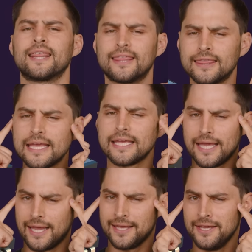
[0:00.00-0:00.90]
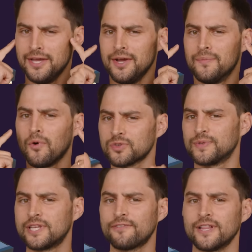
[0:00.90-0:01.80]
thinking. More
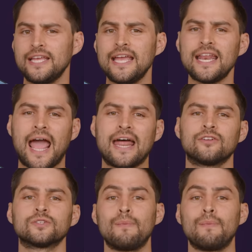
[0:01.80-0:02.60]
specifically, it handles